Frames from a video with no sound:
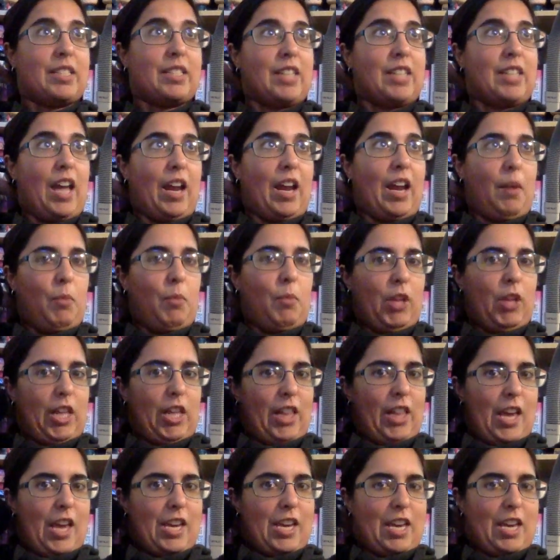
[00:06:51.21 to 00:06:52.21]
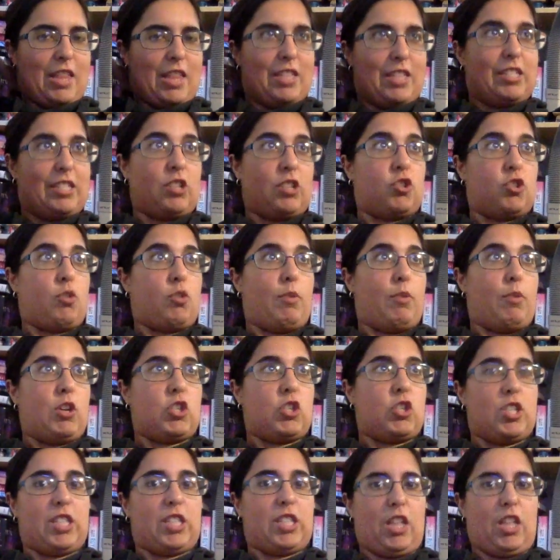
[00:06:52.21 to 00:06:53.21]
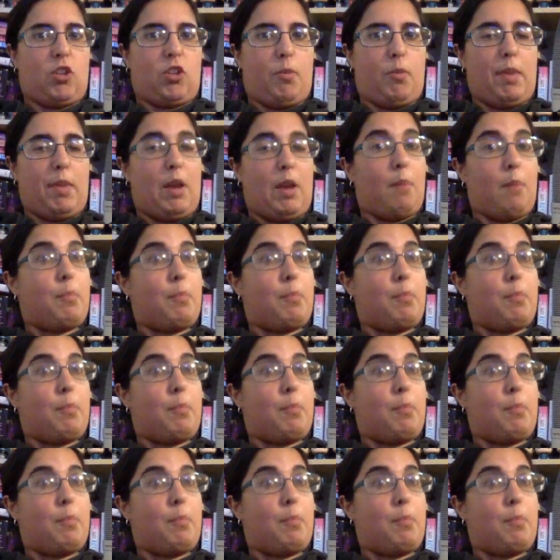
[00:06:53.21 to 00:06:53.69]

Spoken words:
and I'm really liking the situations that they're being